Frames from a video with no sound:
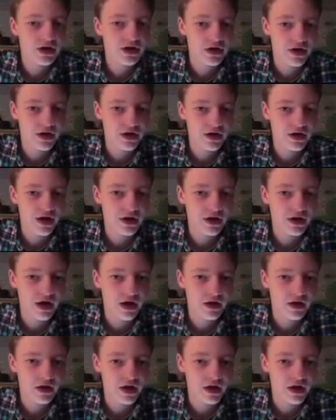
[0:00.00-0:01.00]
Good. Good. Good.
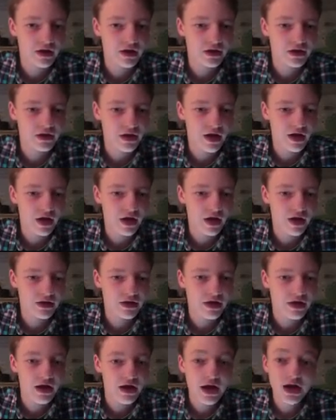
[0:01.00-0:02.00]
Good. Good. Good.